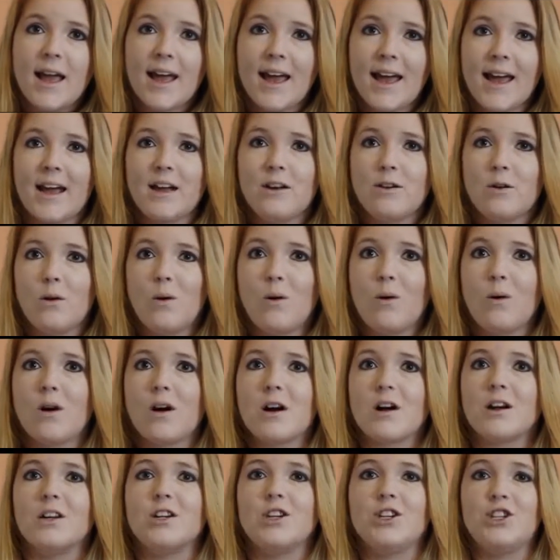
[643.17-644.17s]
And
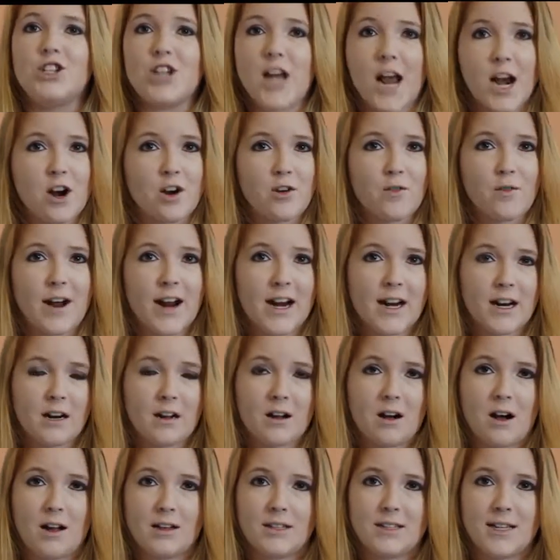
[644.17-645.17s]
or generated
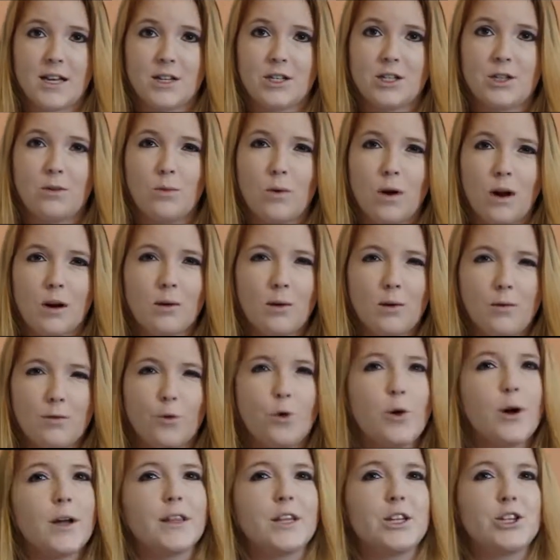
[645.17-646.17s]
content. You want to
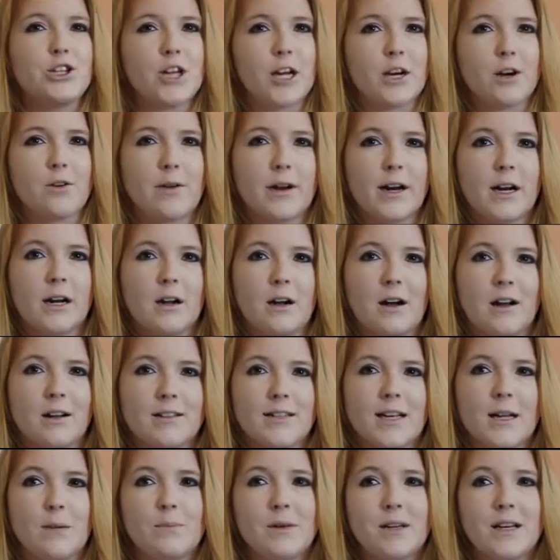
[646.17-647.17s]
avoid the generated
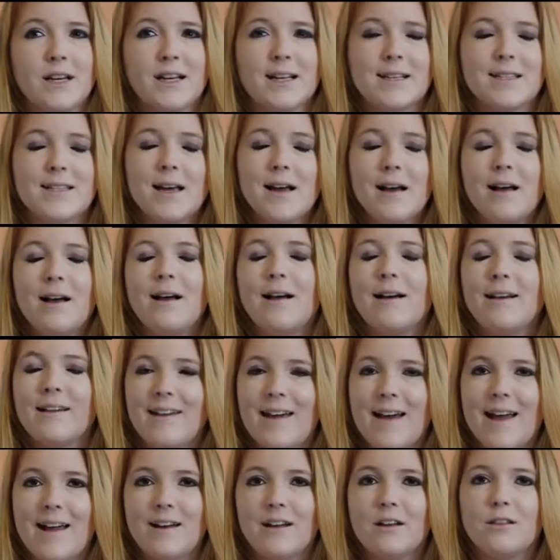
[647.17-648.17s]
content because,
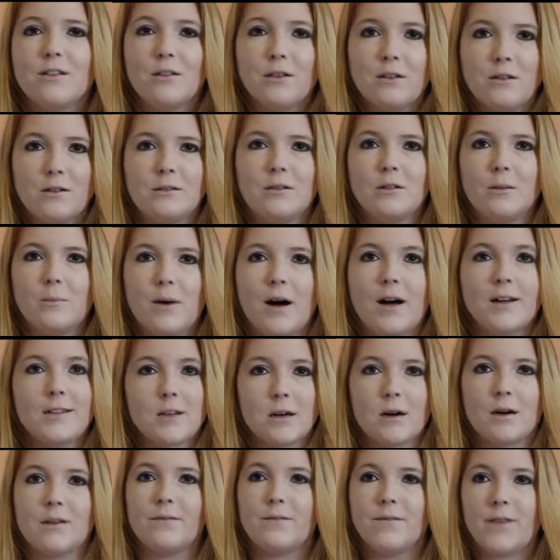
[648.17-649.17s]
again, the Google bots
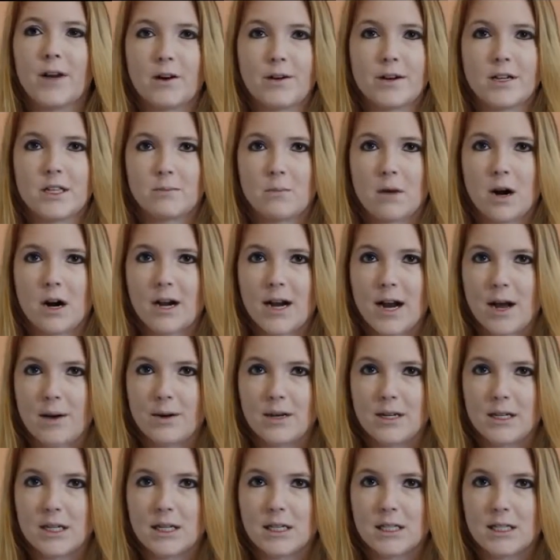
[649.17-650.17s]
are very smart
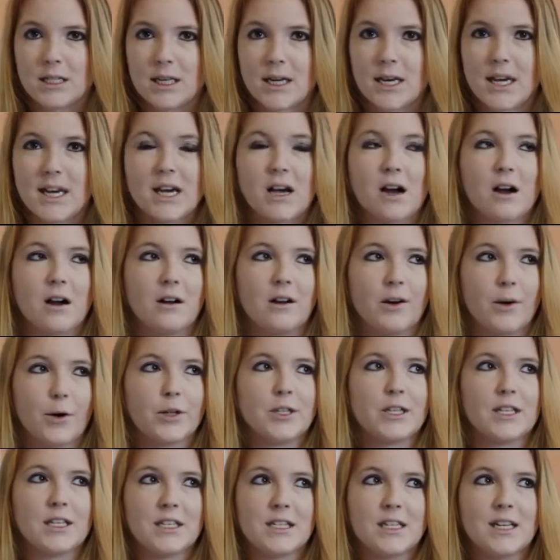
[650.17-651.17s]
nowadays. They are going
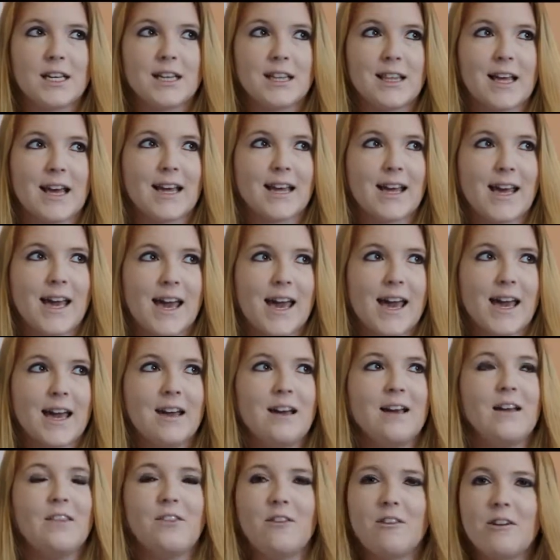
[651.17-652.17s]
to see that,
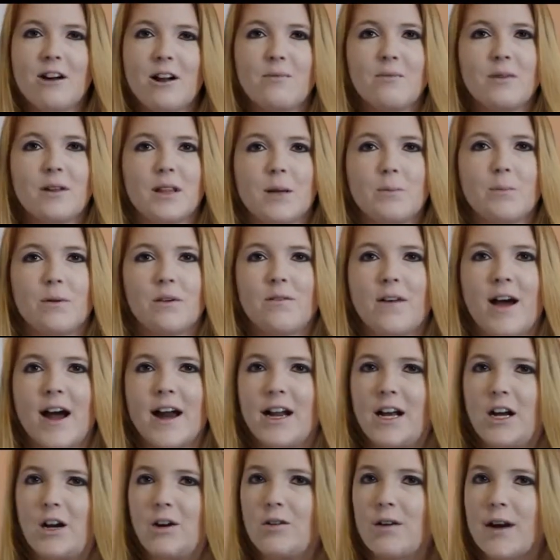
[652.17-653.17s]
hey, they're not really
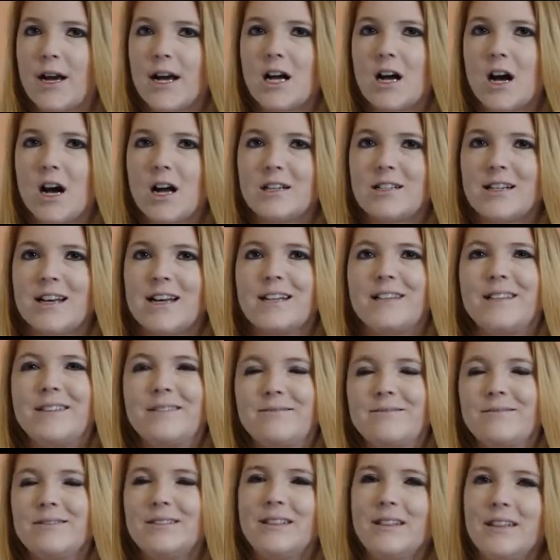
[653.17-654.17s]
providing great content.
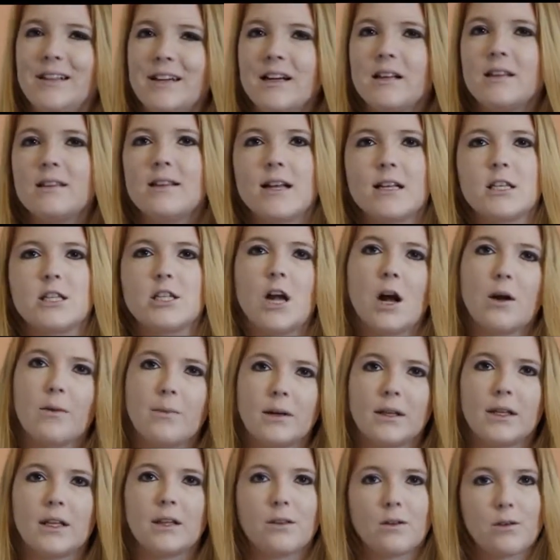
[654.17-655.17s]
That's not
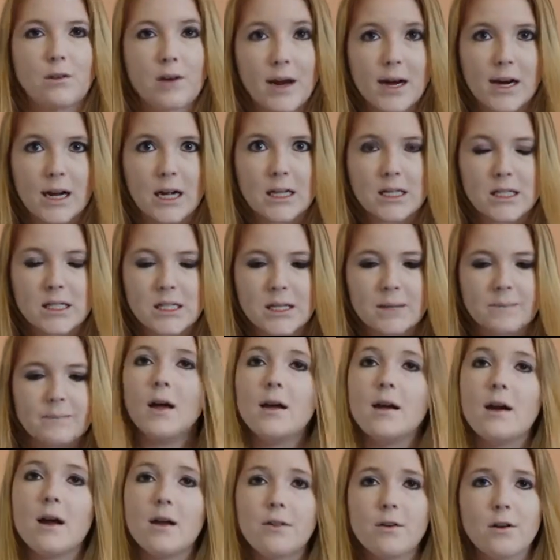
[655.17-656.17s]
really the greatest.
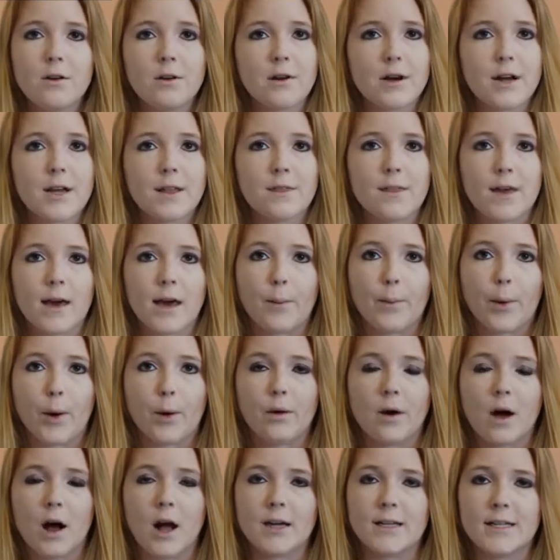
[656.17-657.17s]
Another great thing
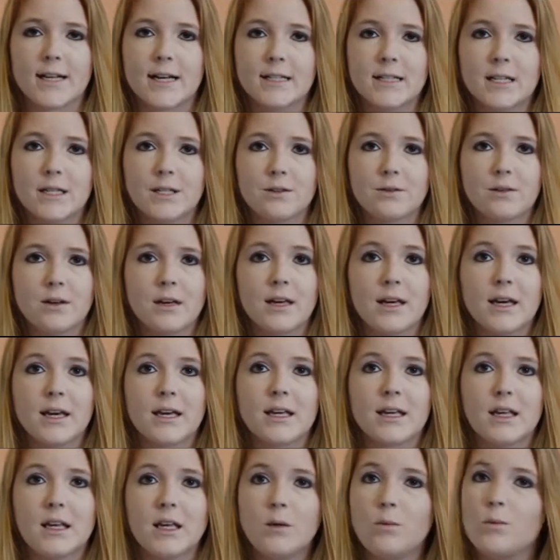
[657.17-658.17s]
about content is you can
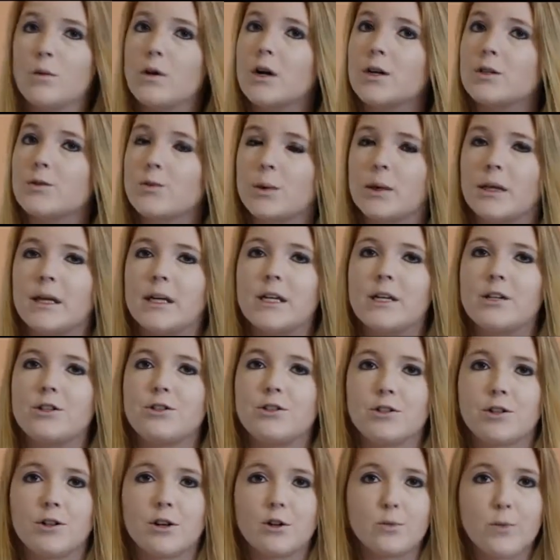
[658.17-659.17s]
get keywords related
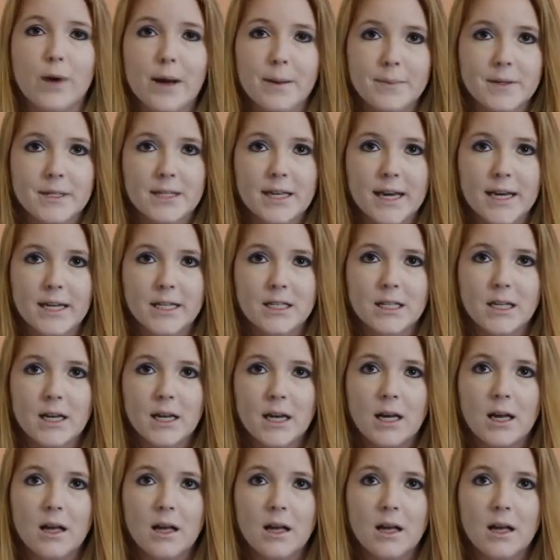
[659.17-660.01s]
to your website.